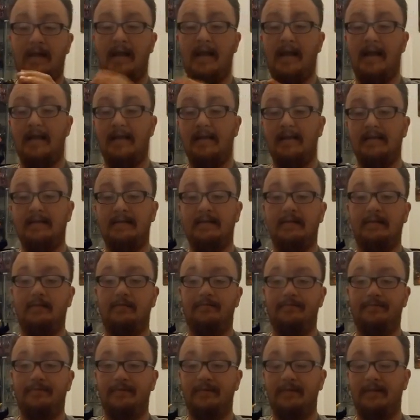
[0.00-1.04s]
and
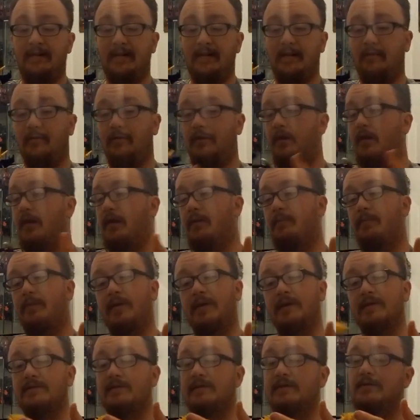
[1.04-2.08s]
like with a lot of
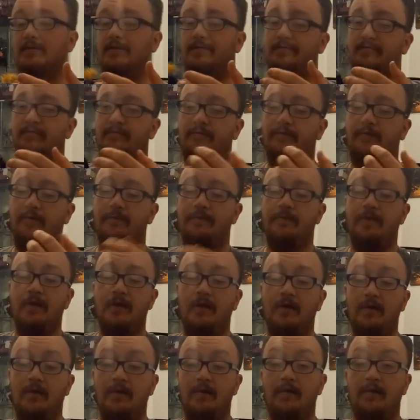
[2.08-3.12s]
planes, he suffers from
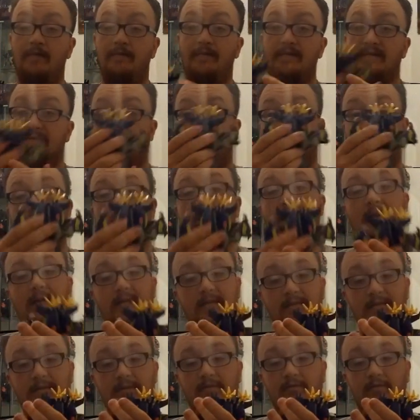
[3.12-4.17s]
visible
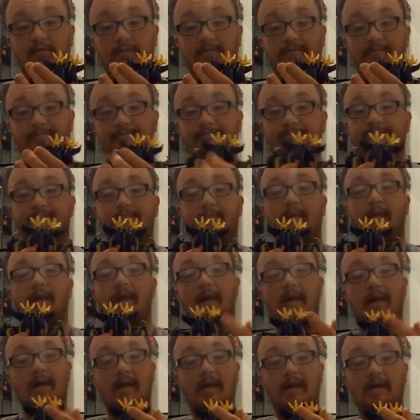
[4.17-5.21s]
hand syndrome
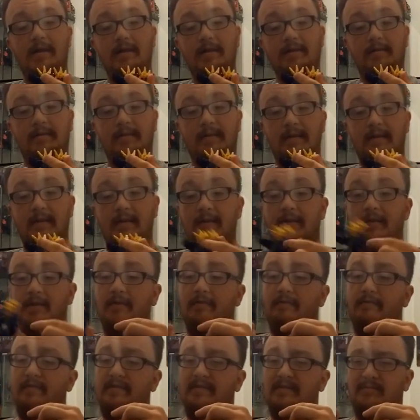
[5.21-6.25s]
and
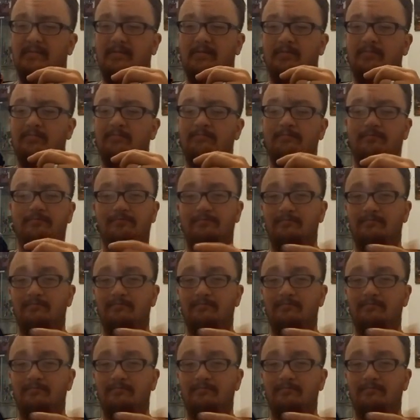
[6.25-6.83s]
visible